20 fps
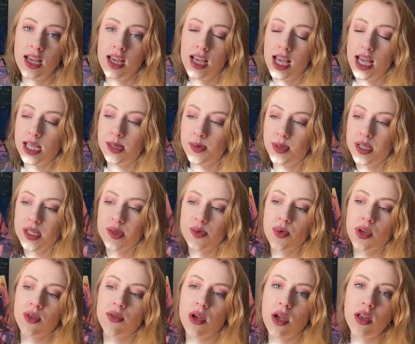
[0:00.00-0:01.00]
is because
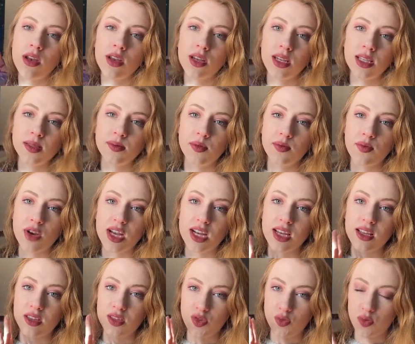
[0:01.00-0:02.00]
Rick Riordan has been writing
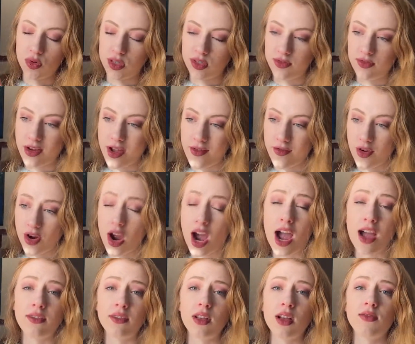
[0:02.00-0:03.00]
in this world forever.
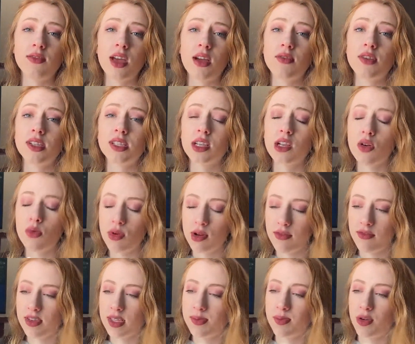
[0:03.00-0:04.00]
I've loved every single one
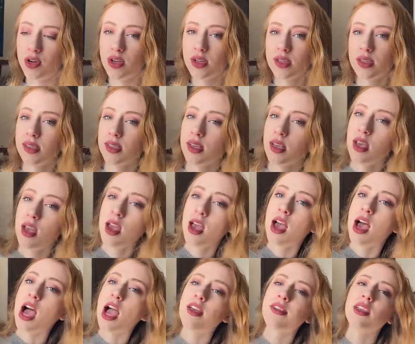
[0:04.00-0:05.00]
of his books.
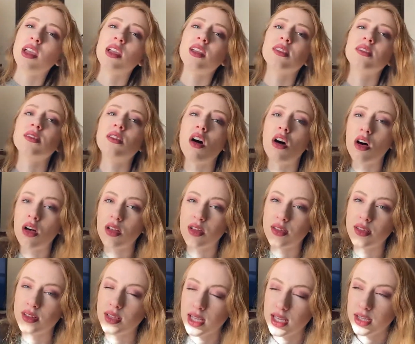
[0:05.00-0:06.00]
I think it's
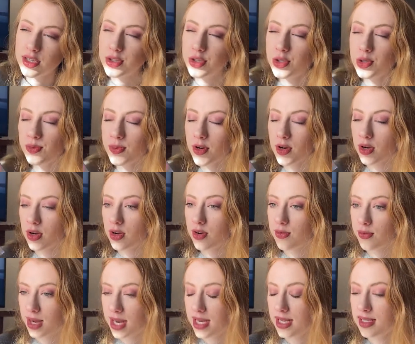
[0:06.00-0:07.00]
all, like, super
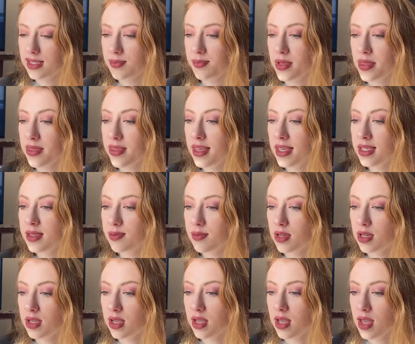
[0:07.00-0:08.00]
great. But this
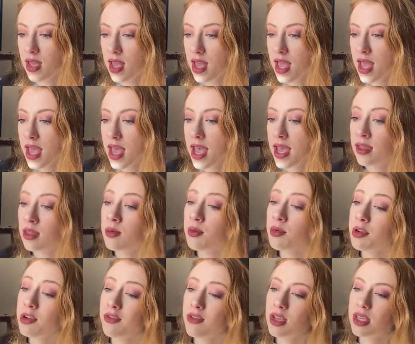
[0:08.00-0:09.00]
book, and the
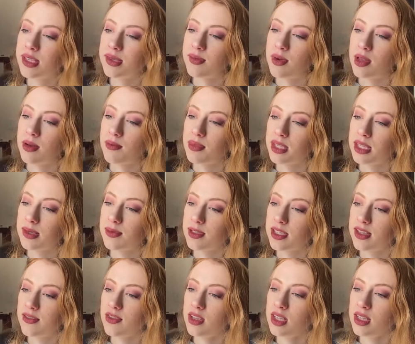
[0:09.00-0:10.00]
previous one, but
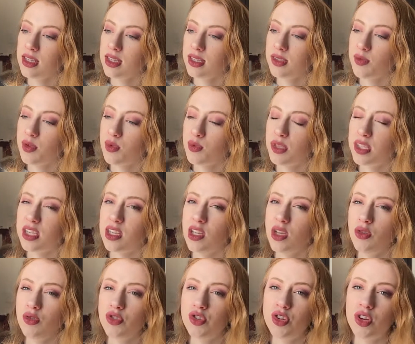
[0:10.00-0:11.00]
specifically this one, was a
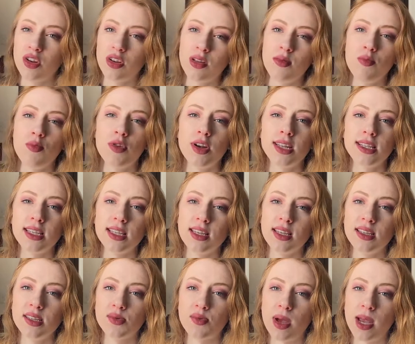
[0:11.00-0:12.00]
huge turning point in
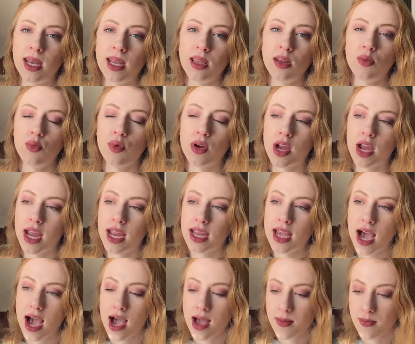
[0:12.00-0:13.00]
his writing where it
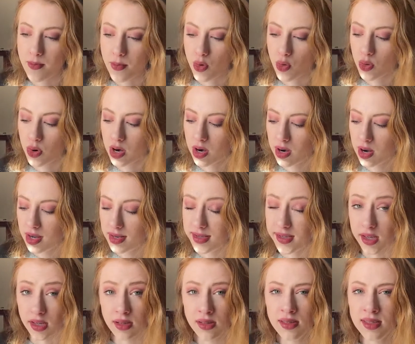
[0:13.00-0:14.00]
got more
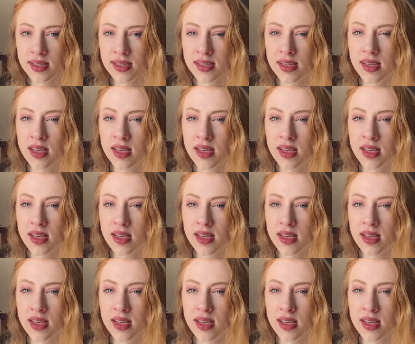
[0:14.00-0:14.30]
adult,